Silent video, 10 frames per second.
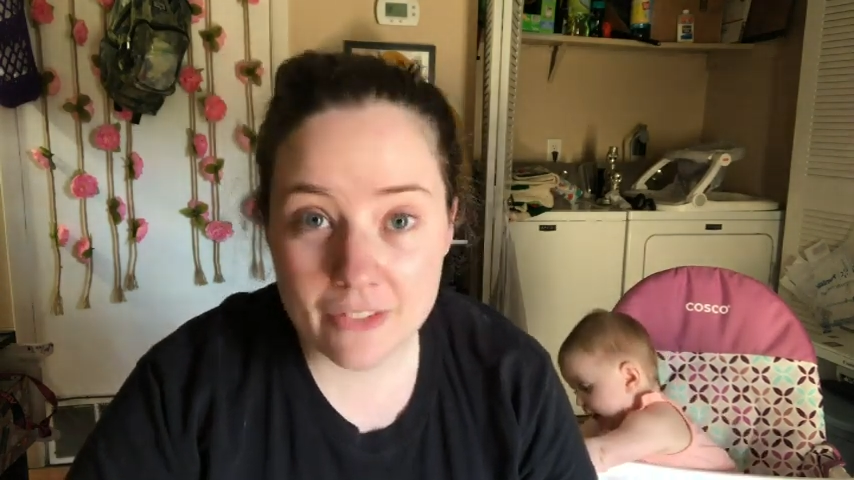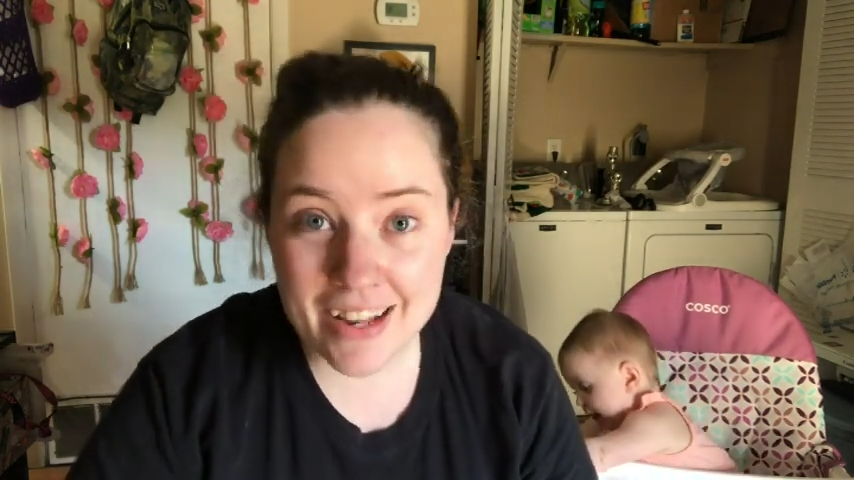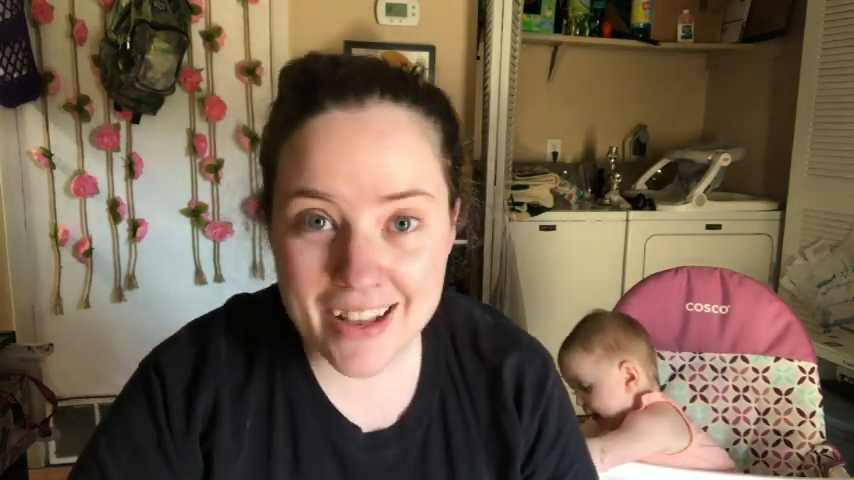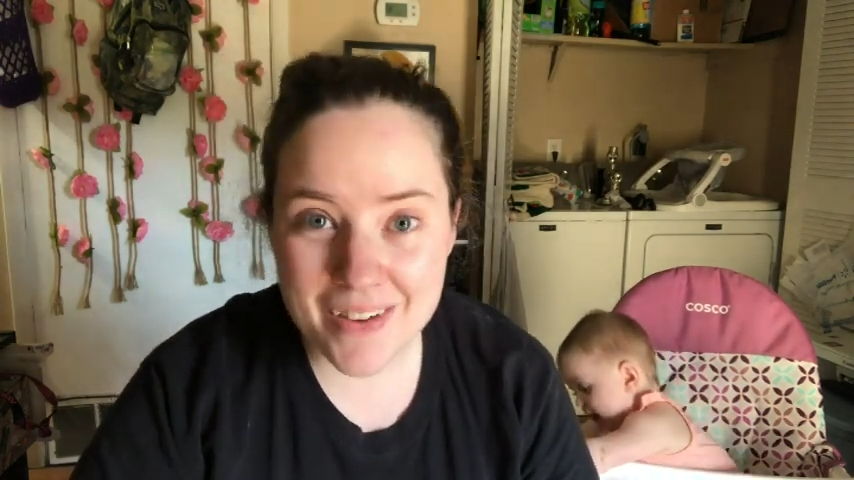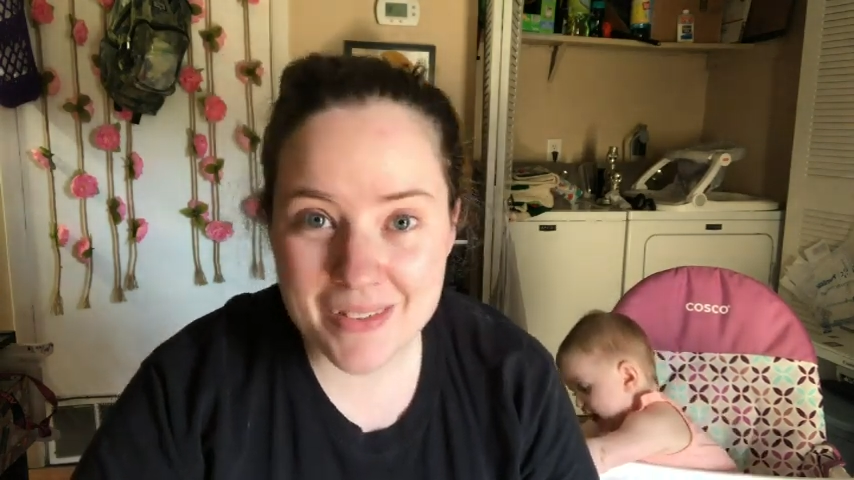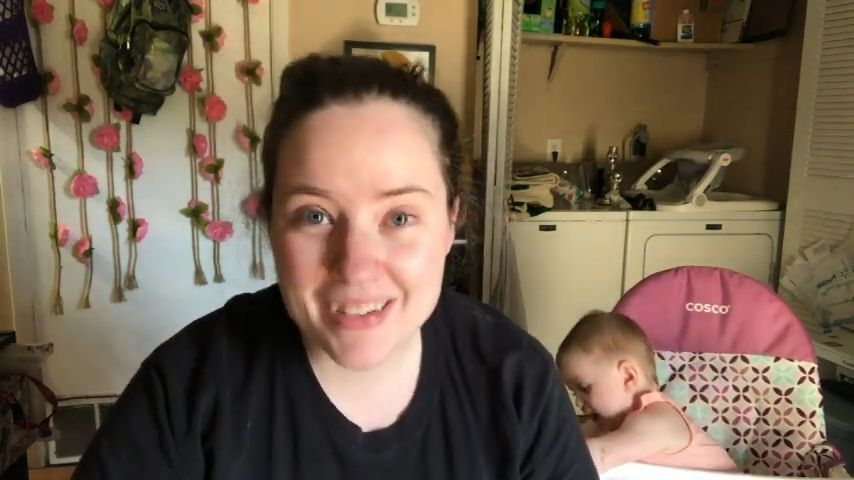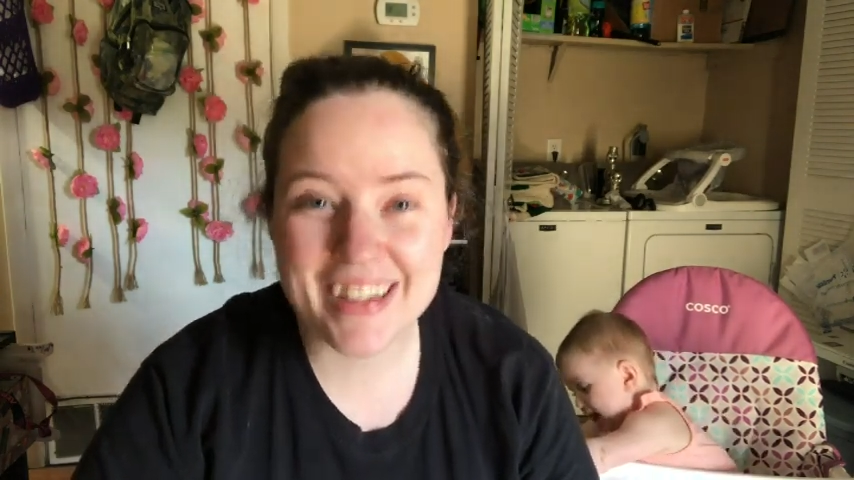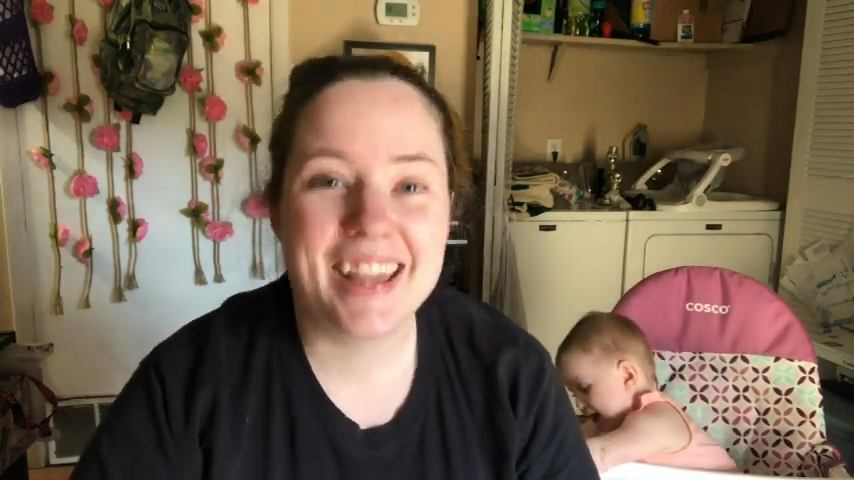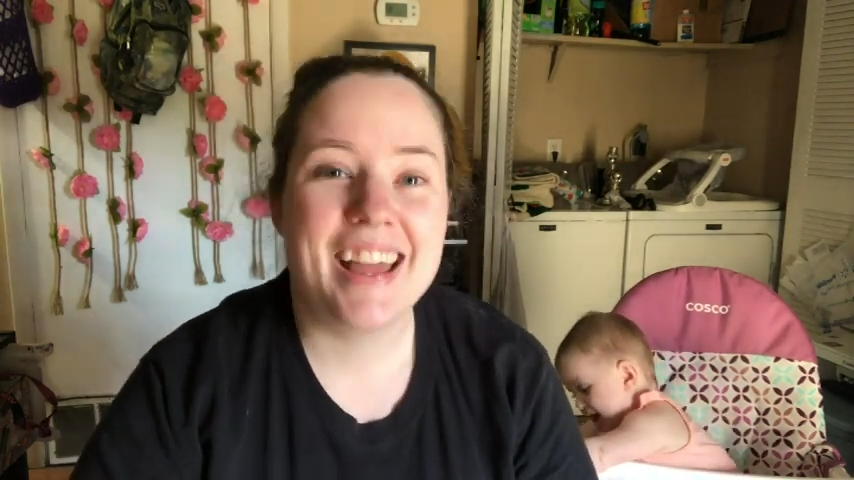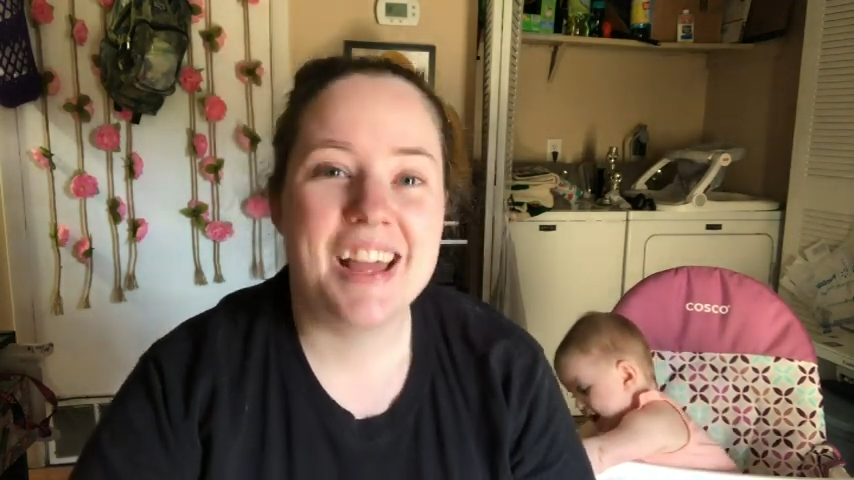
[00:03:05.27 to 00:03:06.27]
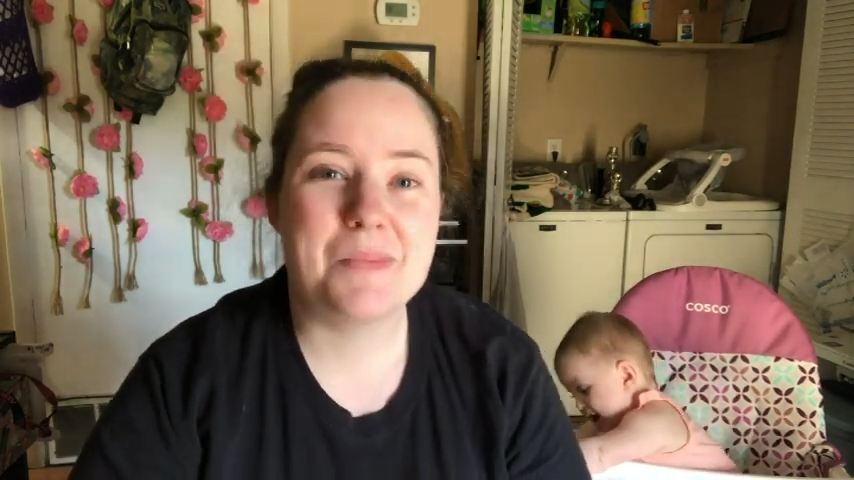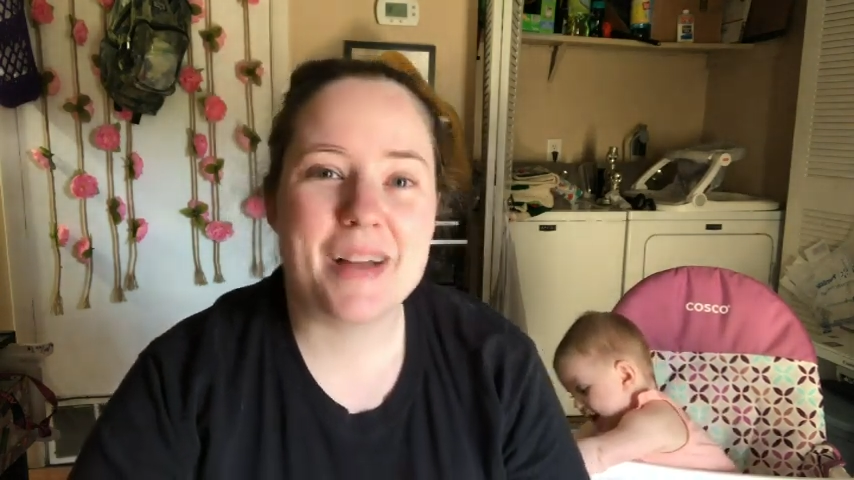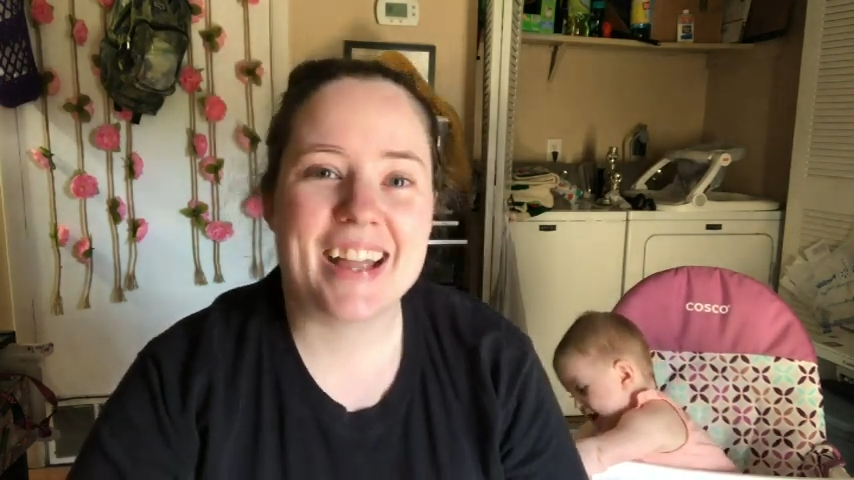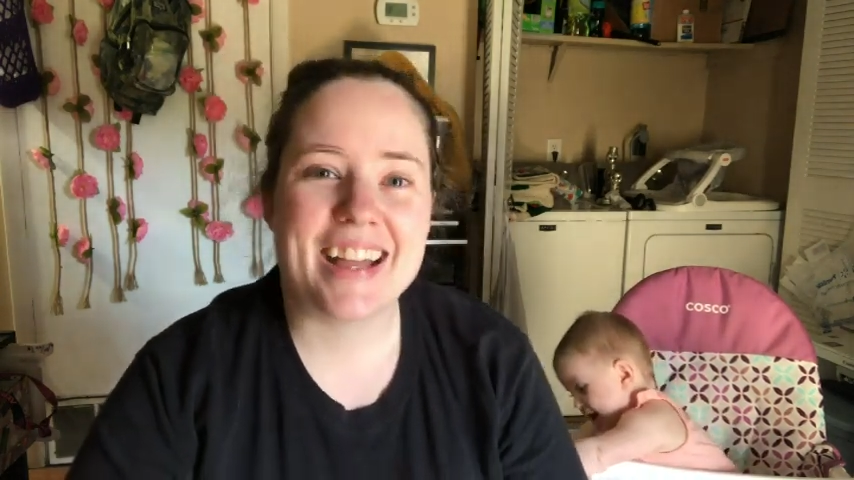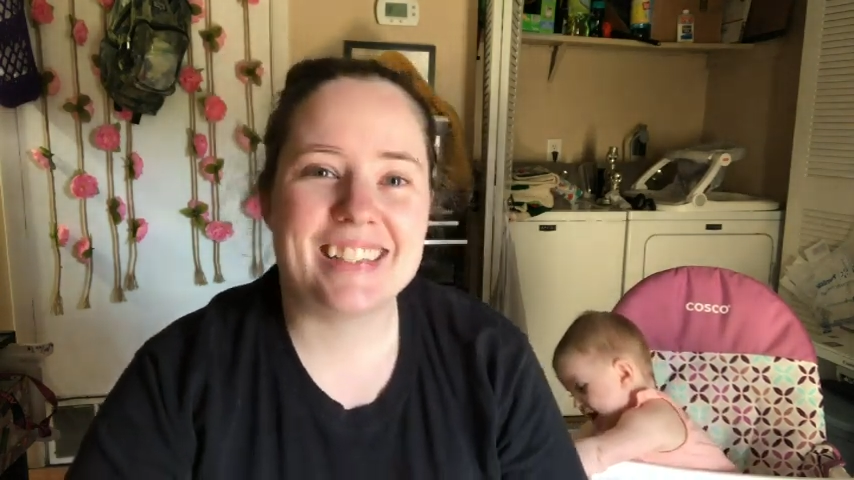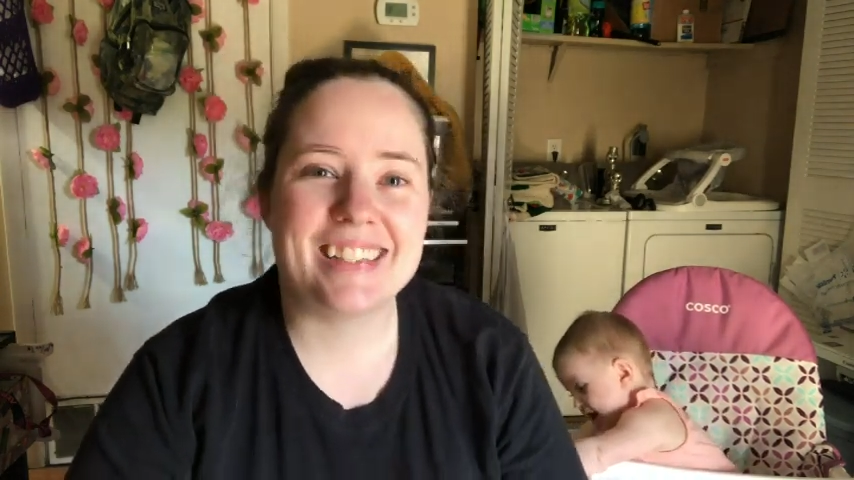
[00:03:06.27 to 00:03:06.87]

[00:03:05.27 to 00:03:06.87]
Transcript: video. Bye,